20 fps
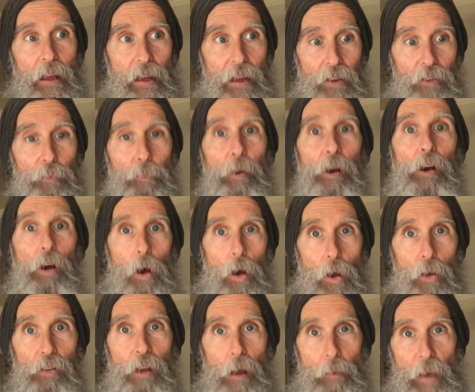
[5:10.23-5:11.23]
it's
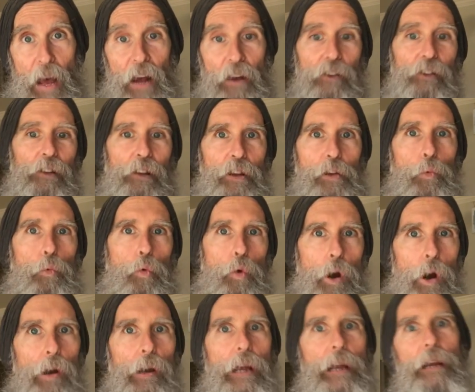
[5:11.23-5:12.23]
because I'm actually
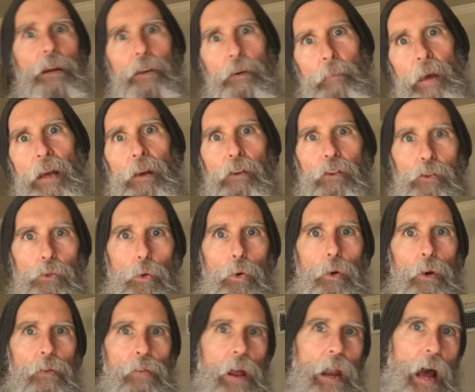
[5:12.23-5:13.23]
working to make
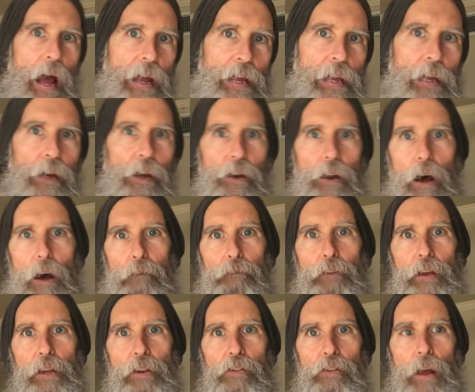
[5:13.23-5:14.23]
sure that I eat
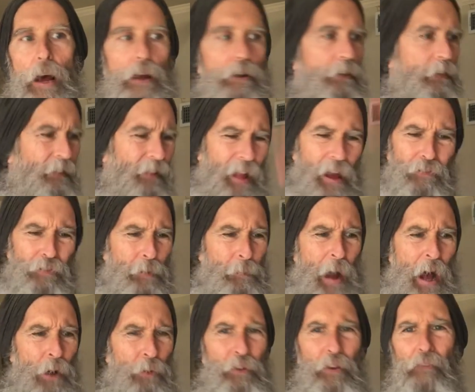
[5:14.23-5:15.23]
enough each day. Just left to
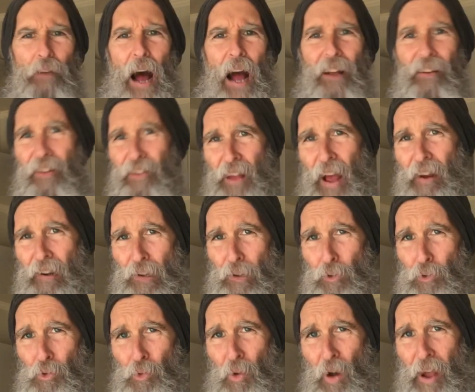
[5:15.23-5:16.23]
my own devices, I'd
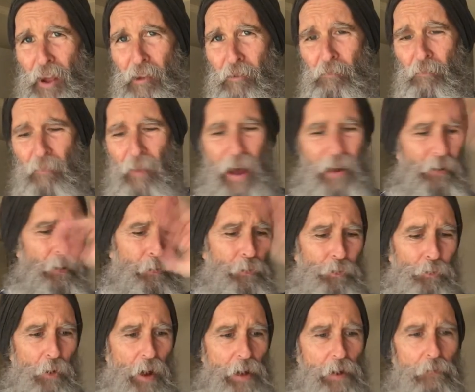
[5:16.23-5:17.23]
lose weight. I'd
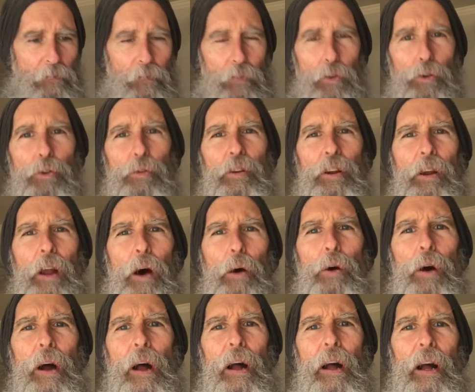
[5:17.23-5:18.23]
lose weight. Food, you
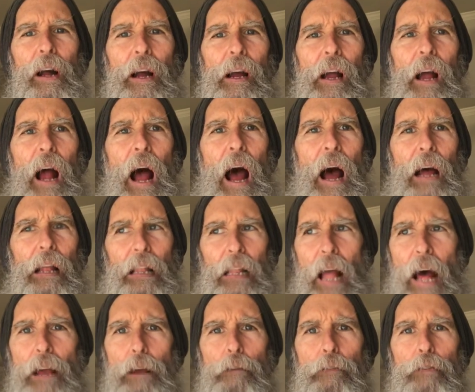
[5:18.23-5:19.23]
know, I
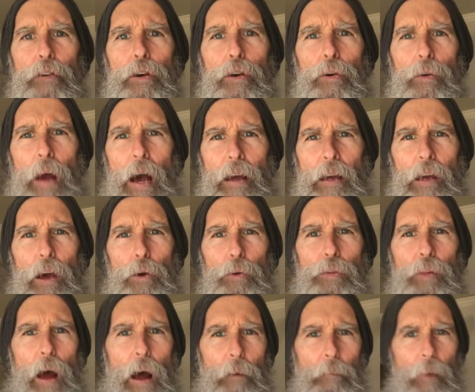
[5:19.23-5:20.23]
like food.
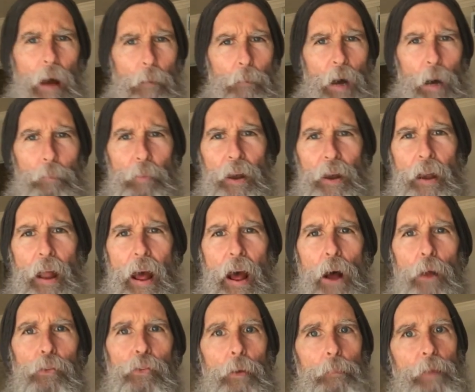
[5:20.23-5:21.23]
I'm up and
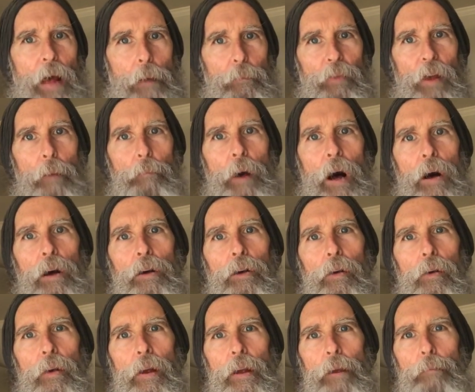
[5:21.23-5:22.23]
down. Sometimes I'm
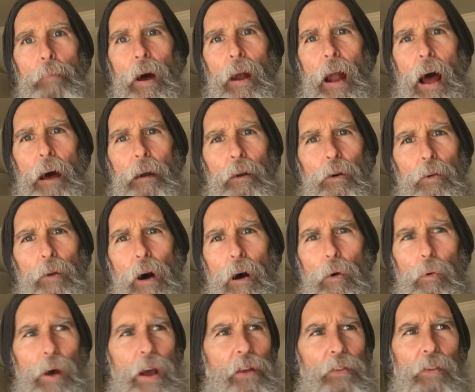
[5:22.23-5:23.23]
hungry, but I don't
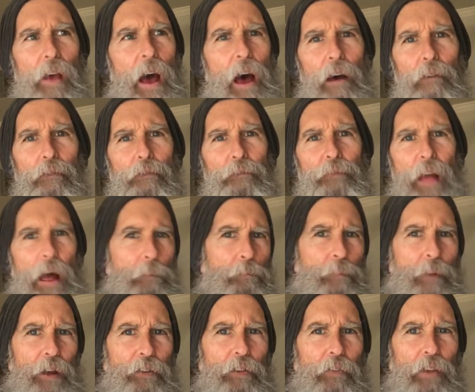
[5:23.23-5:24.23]
always have that
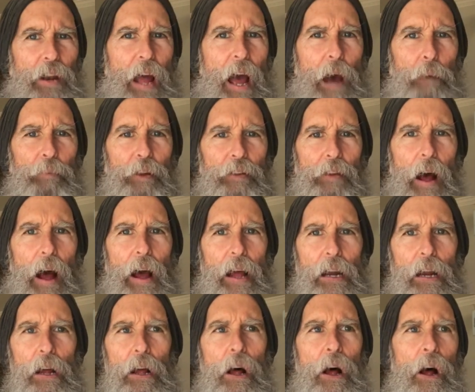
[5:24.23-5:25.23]
much of an
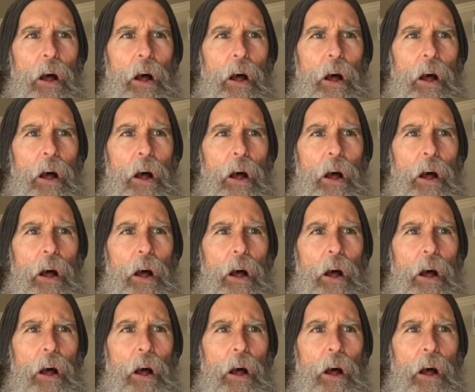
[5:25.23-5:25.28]
appetite.